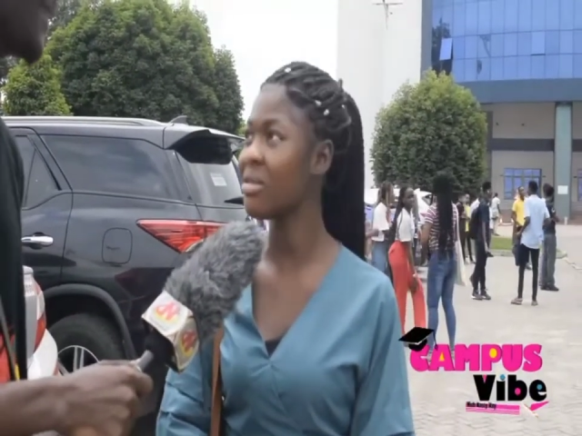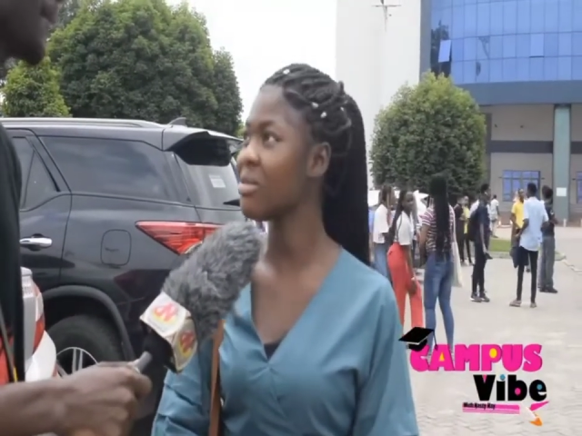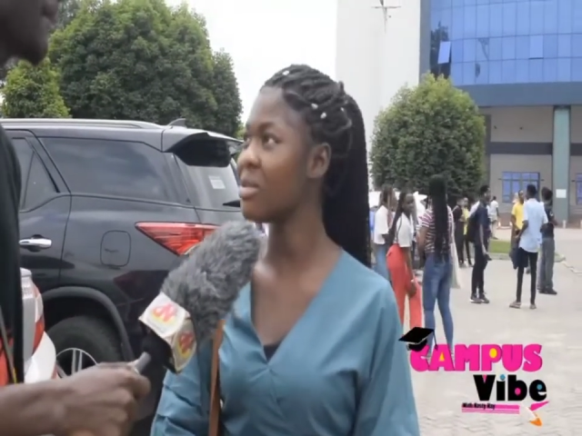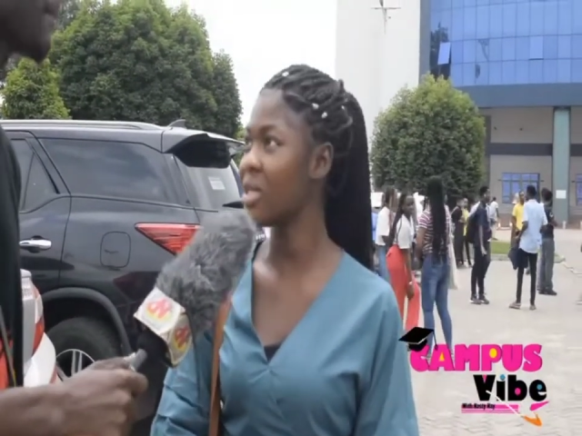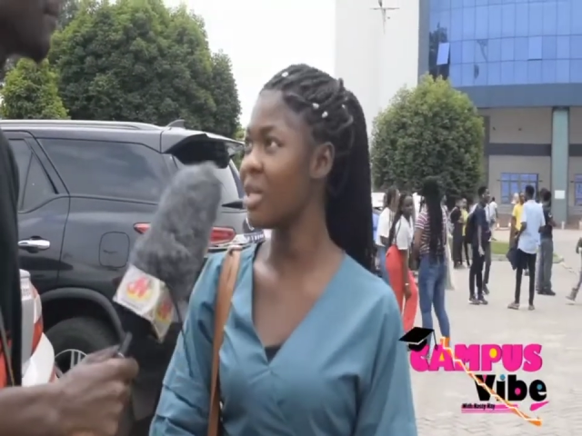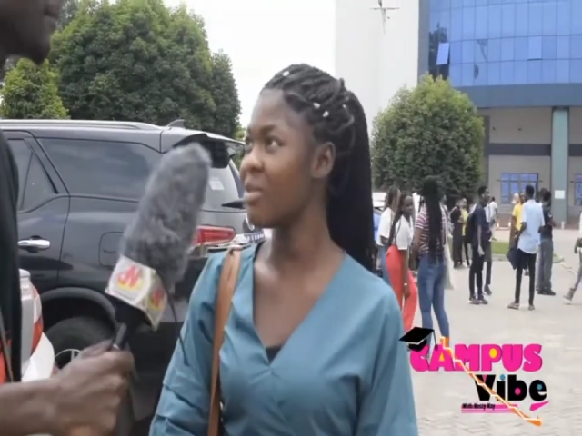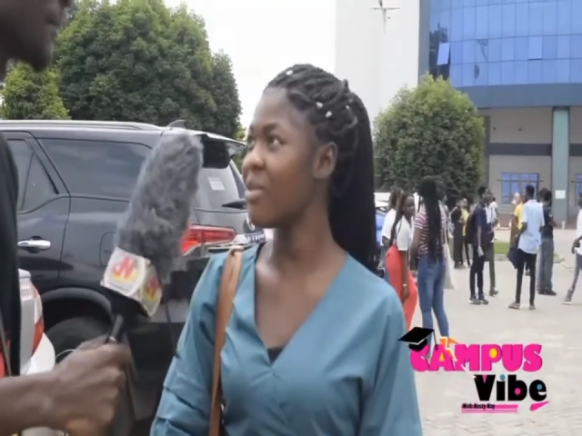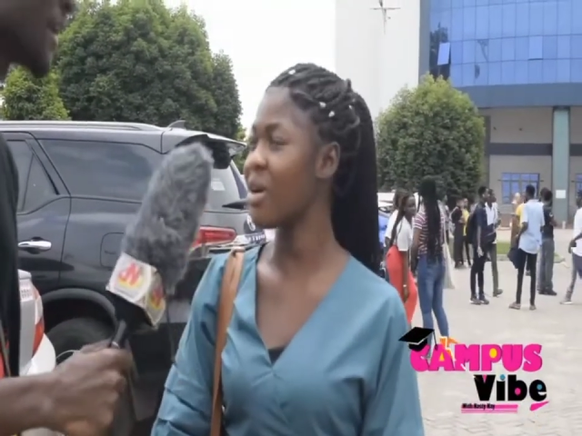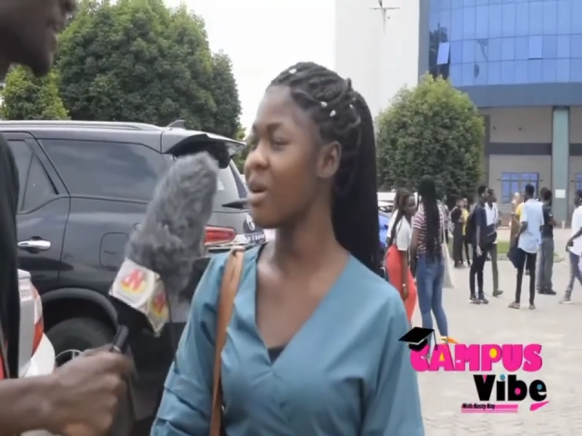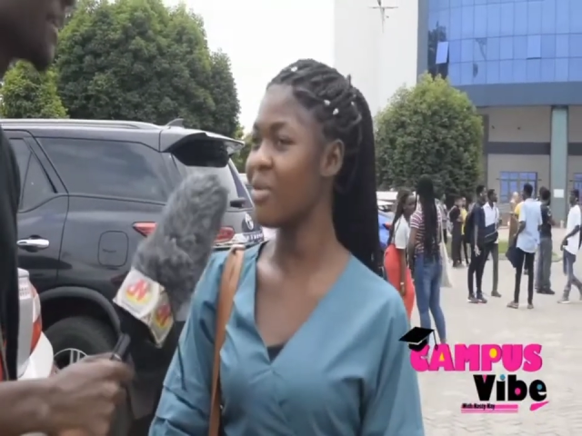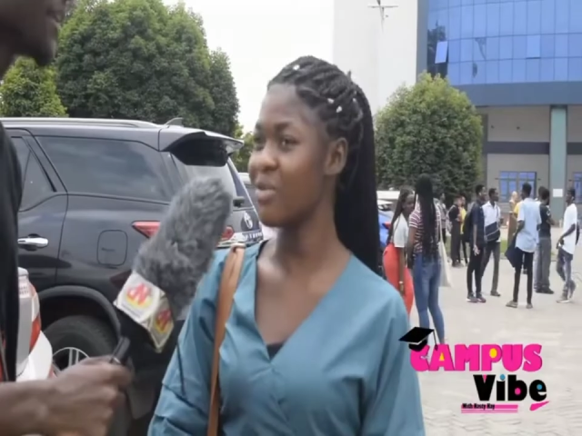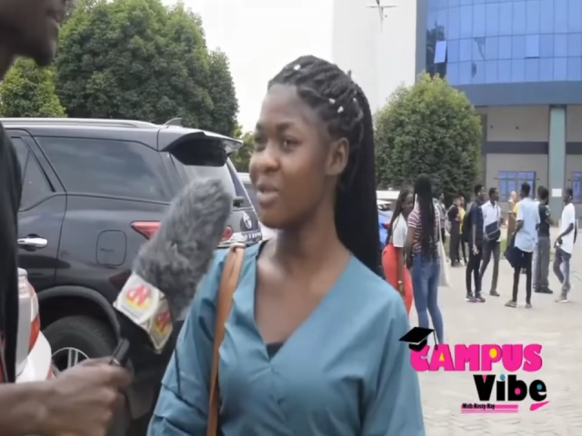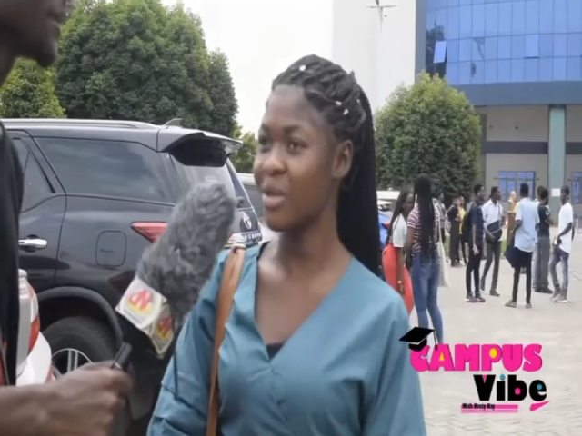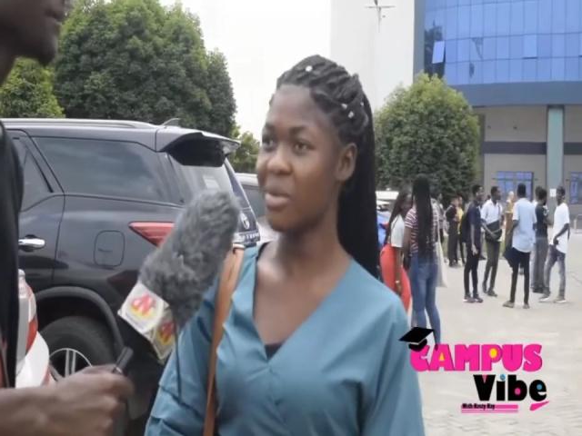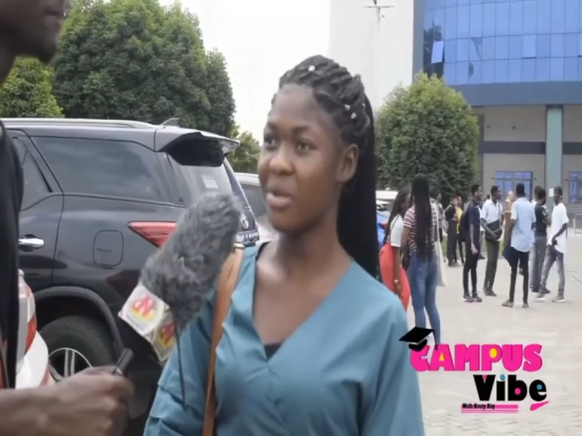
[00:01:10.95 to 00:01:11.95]
to live a
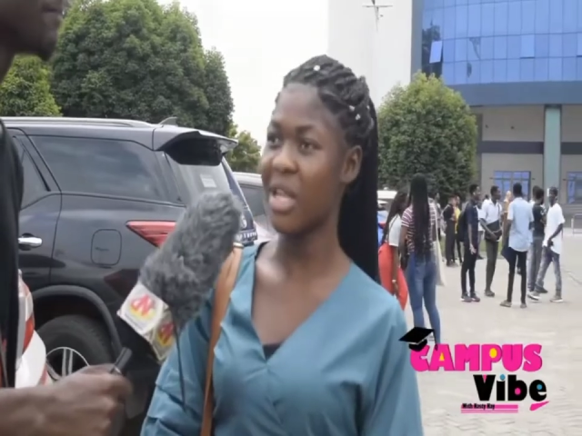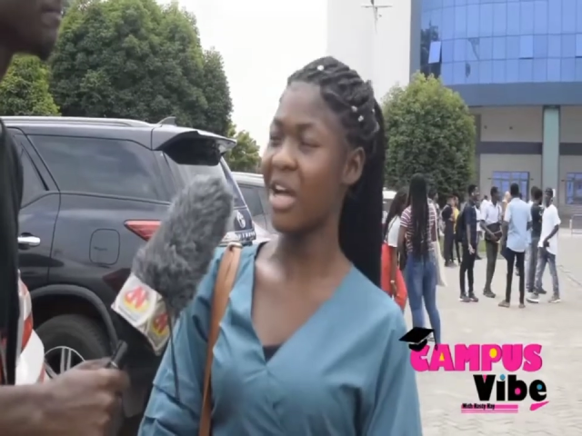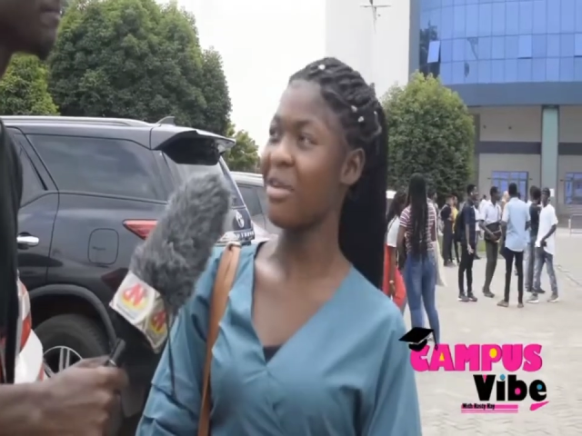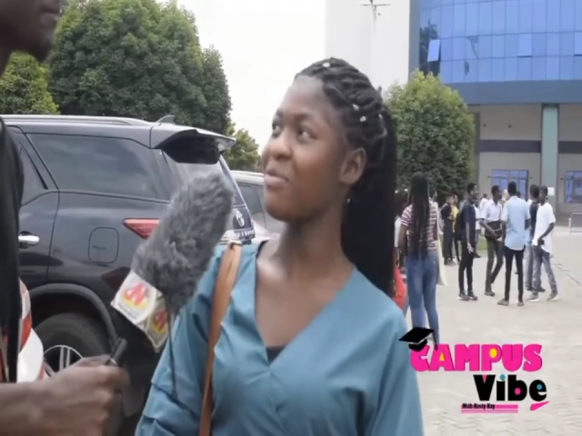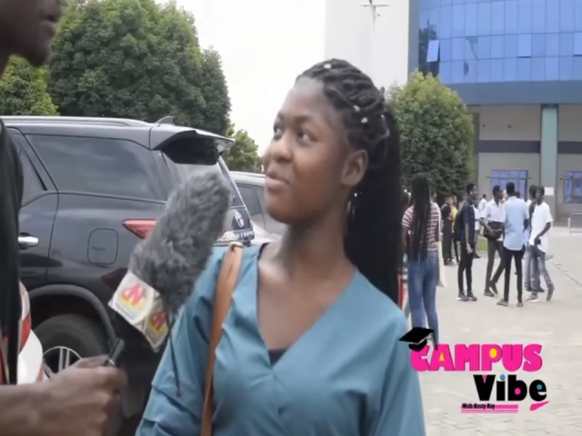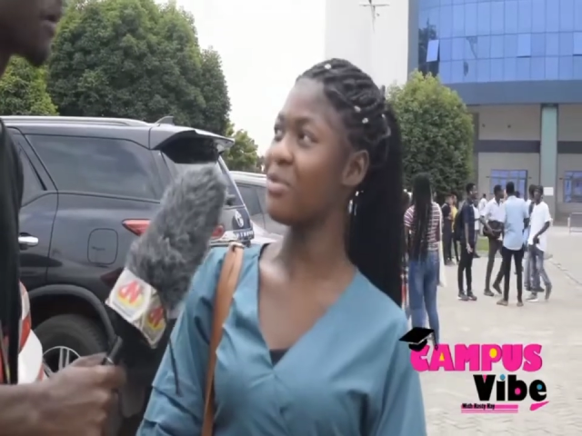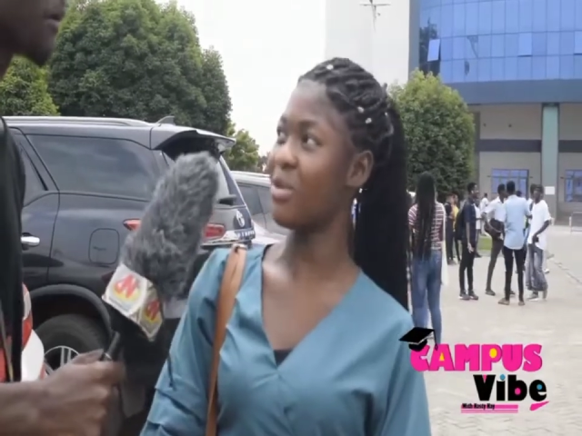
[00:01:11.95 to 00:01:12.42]
comfortable life.